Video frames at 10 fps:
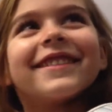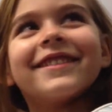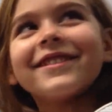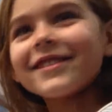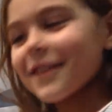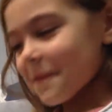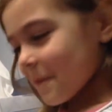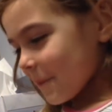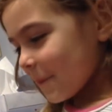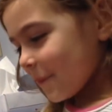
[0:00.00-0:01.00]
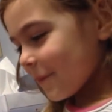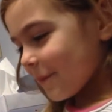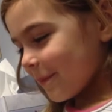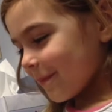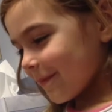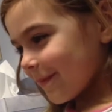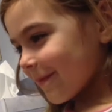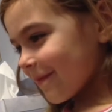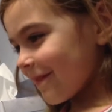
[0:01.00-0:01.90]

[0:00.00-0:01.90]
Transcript: Nobody speaks.